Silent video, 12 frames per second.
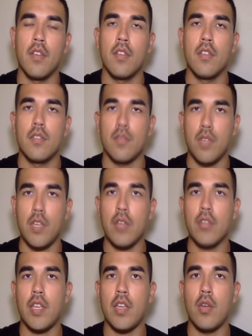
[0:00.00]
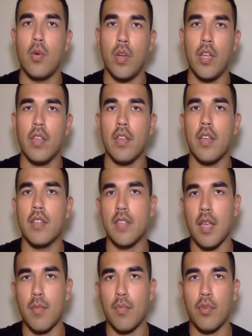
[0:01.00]
So here's a quick
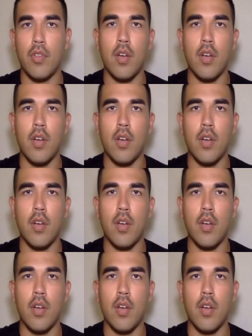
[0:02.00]
example